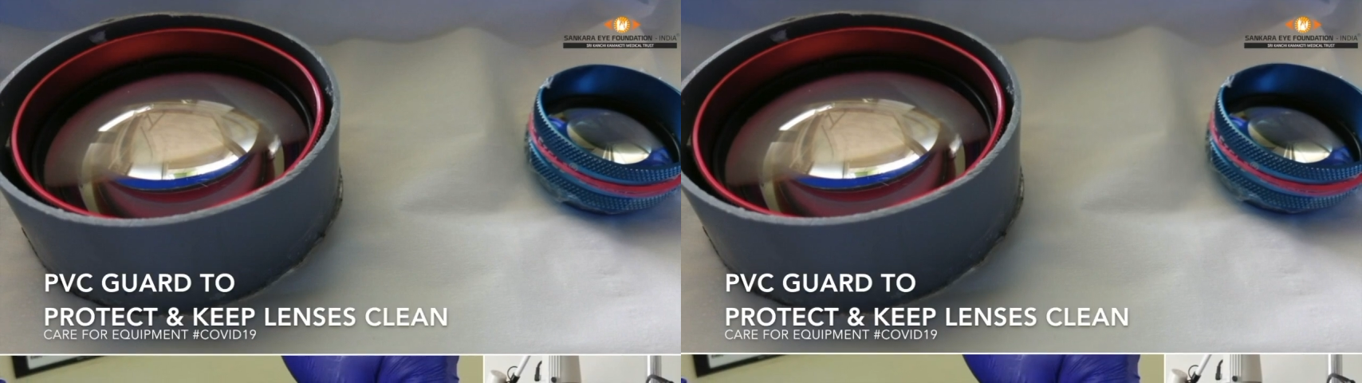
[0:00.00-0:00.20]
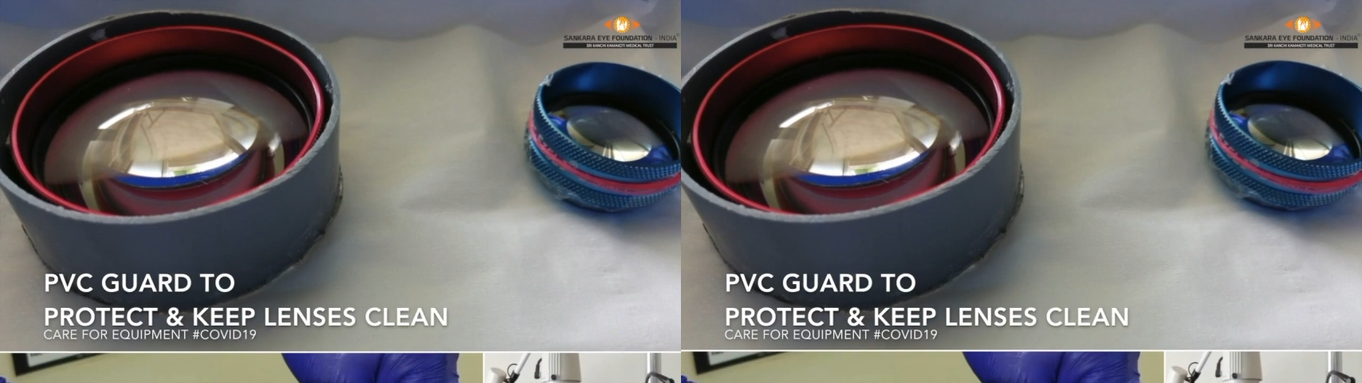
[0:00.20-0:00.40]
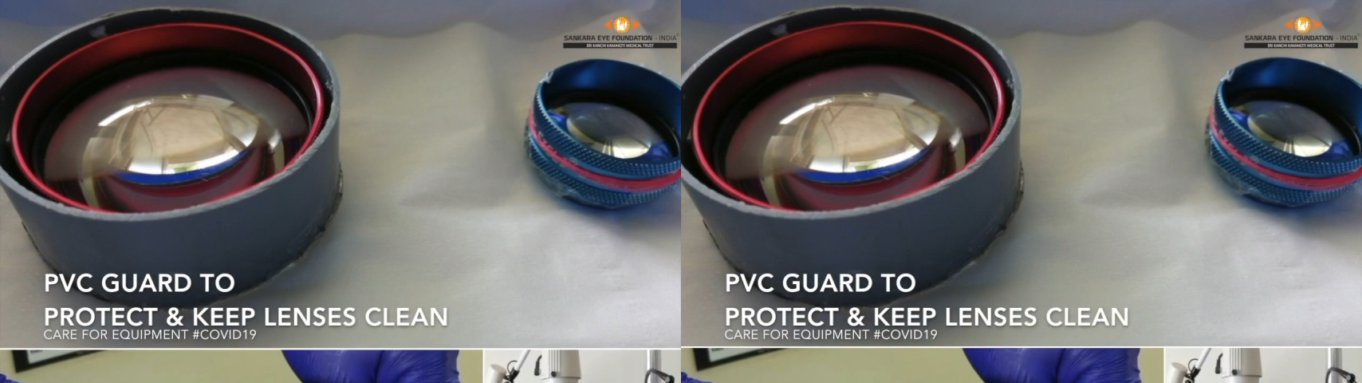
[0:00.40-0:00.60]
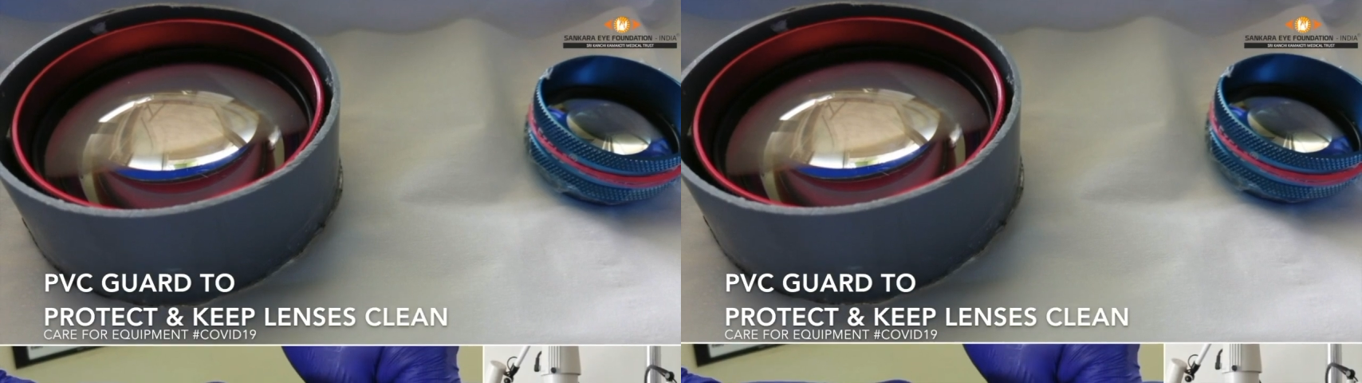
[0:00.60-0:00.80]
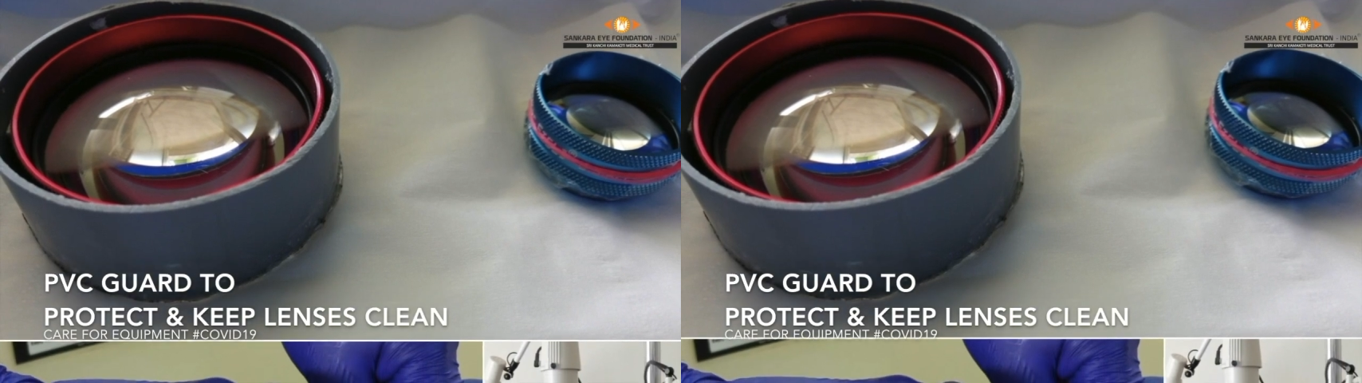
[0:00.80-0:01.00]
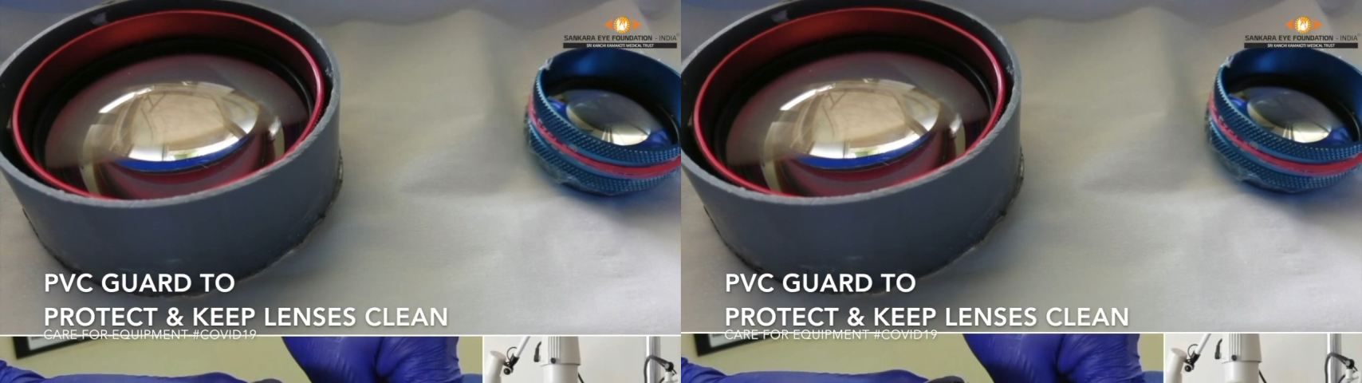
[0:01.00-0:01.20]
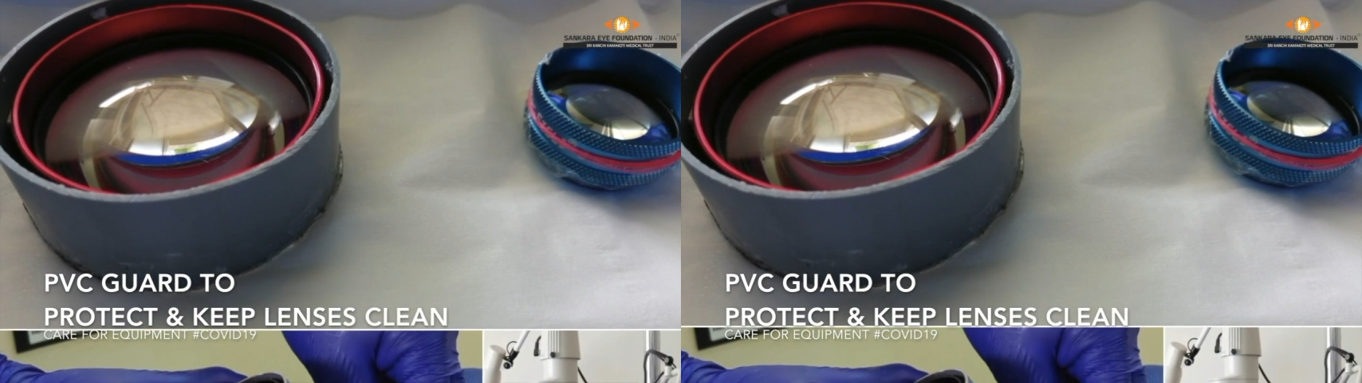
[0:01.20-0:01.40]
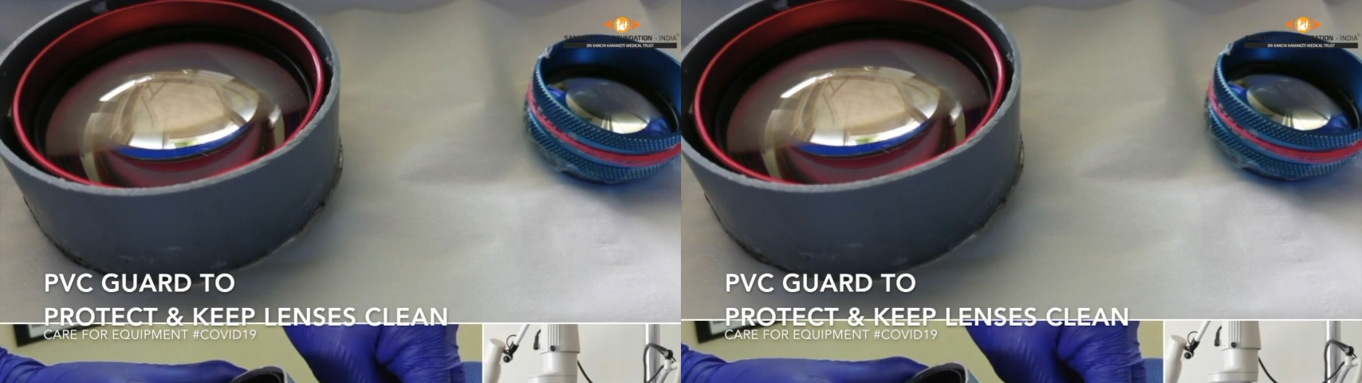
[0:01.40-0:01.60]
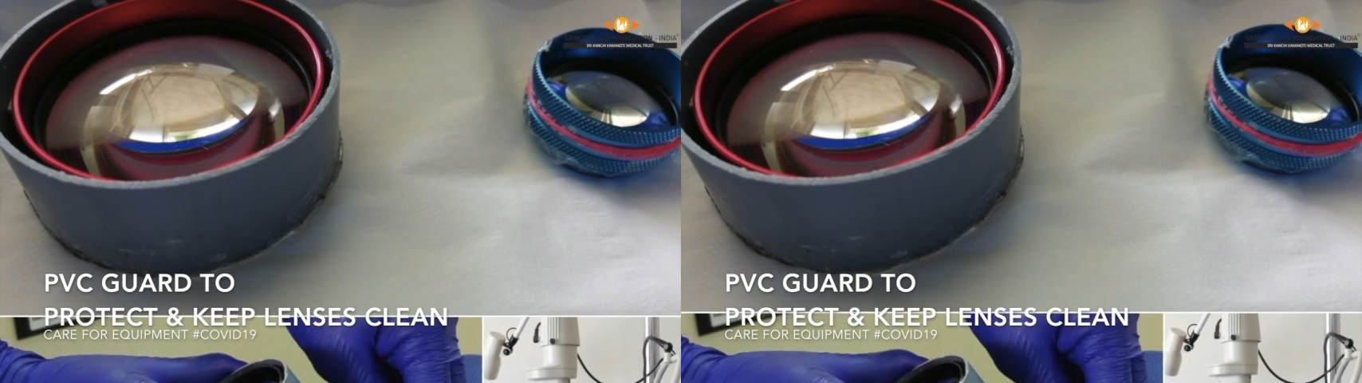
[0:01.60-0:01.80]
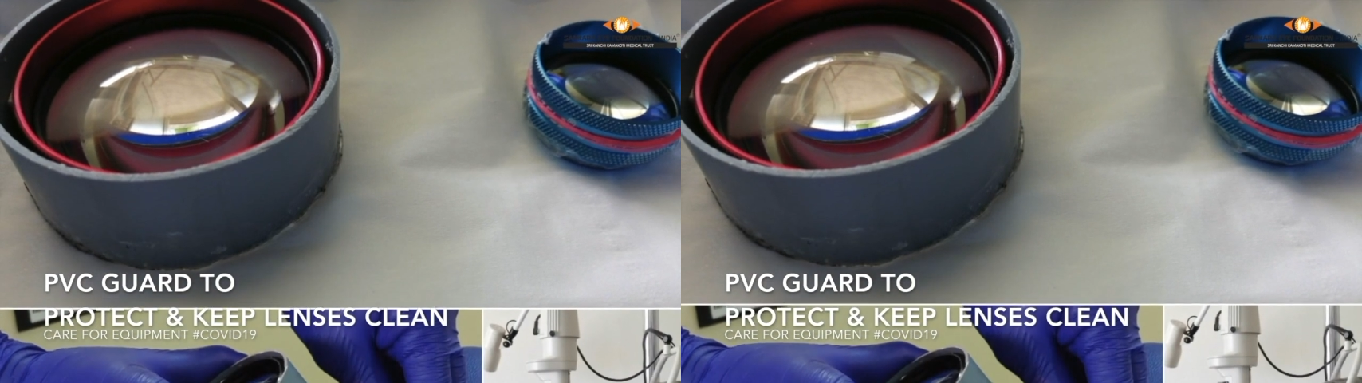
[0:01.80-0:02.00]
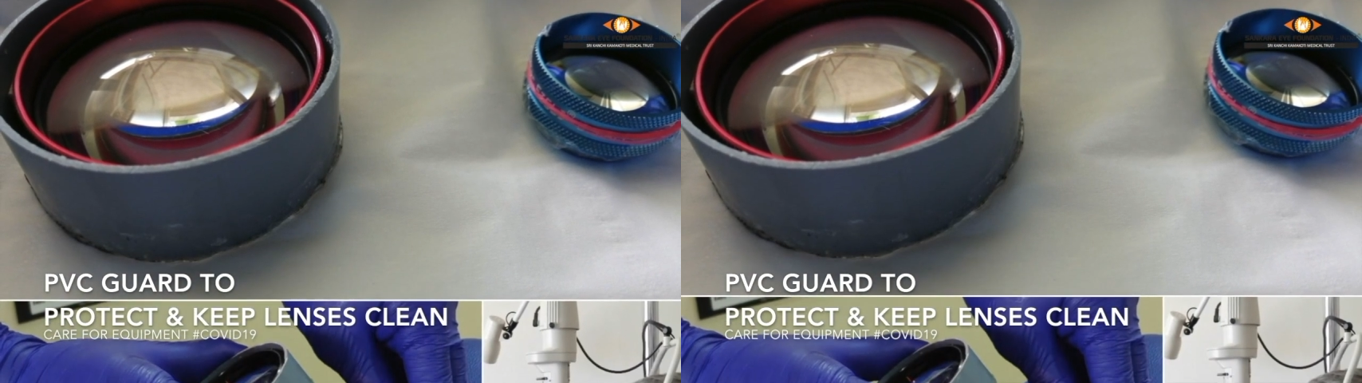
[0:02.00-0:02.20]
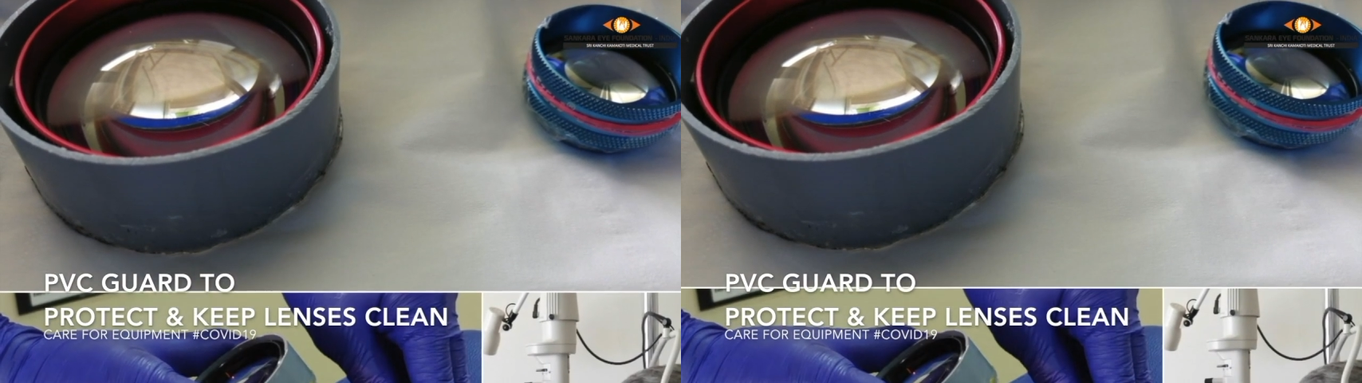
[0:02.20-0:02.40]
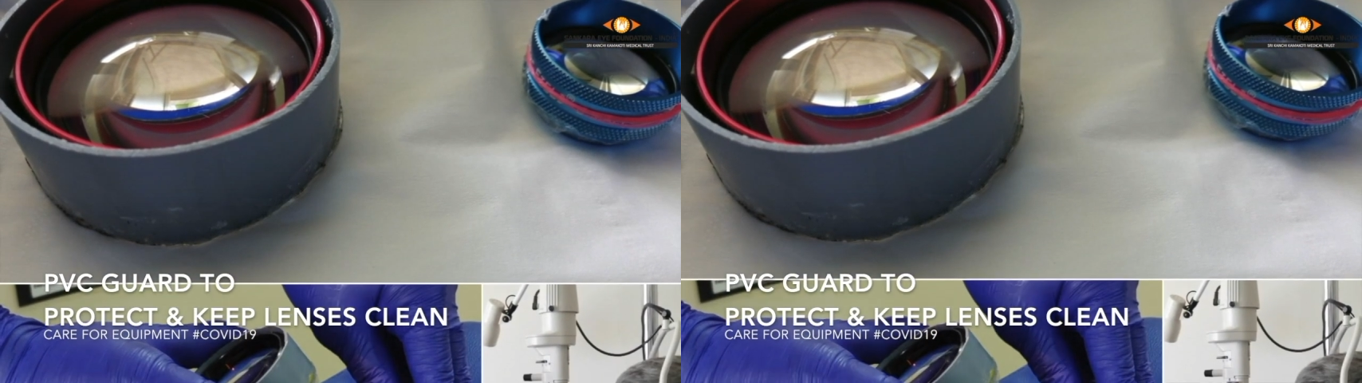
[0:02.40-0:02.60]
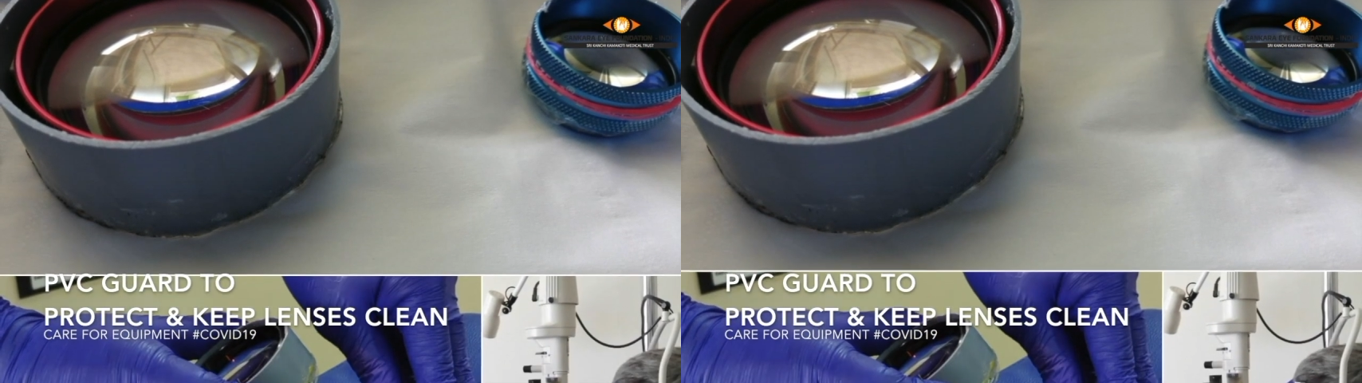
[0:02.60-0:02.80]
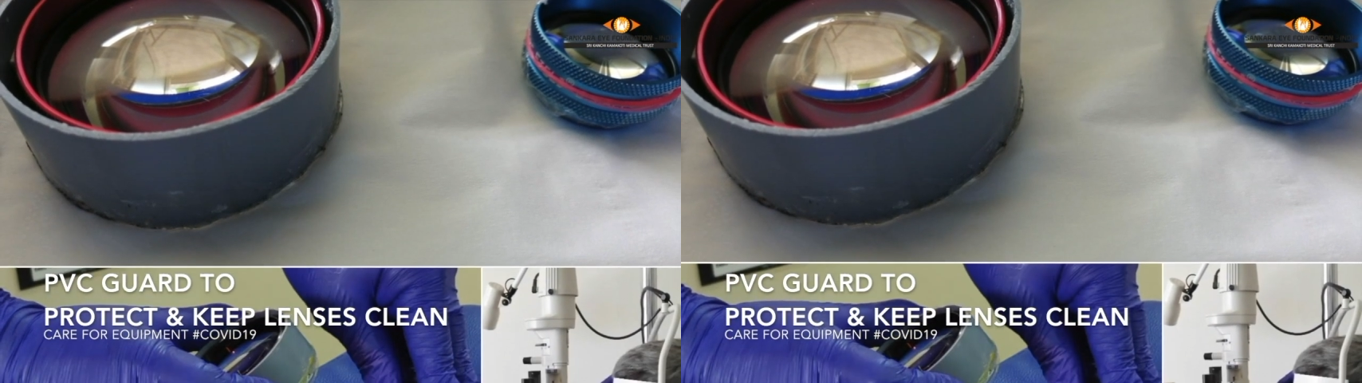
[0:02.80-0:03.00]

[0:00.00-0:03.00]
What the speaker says: [unreadable: no face in view]